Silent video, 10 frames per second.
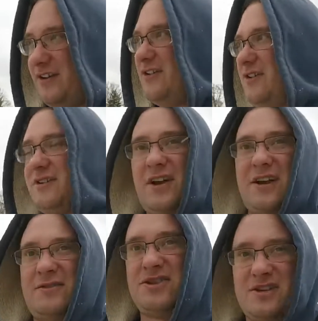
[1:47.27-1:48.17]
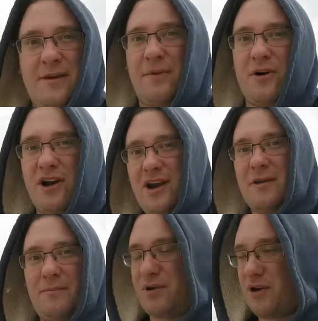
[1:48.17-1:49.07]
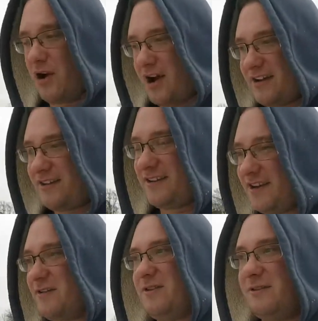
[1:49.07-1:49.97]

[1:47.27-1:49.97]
just like slippery and pure ice. And